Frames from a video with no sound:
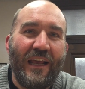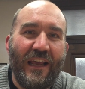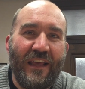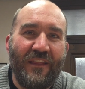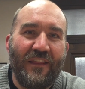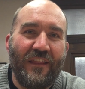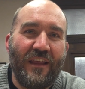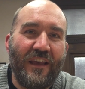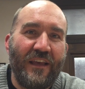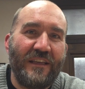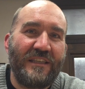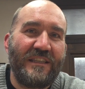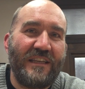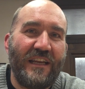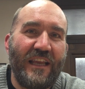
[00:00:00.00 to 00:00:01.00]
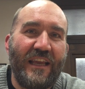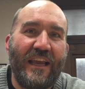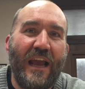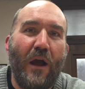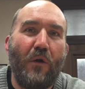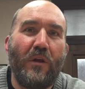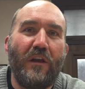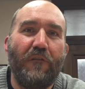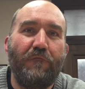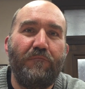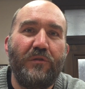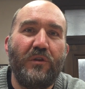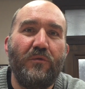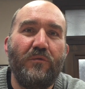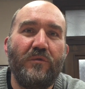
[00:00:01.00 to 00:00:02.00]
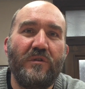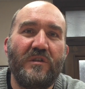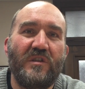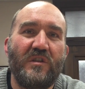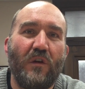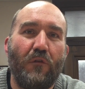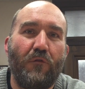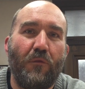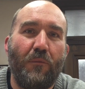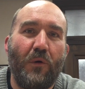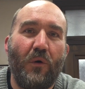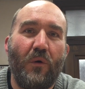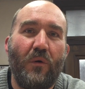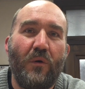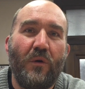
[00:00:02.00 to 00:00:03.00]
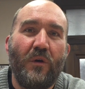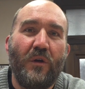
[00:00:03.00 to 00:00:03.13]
in the city county of Butte-Silver.